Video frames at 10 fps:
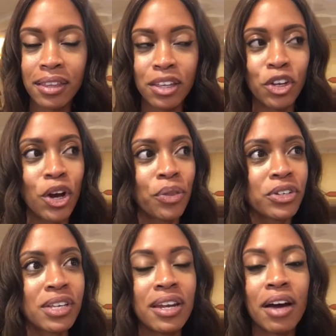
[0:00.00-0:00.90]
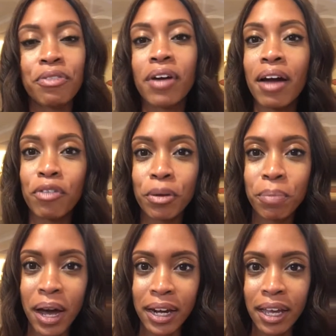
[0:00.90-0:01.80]
You know, there's enough for
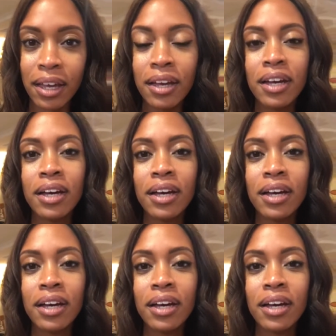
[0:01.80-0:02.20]
everybody.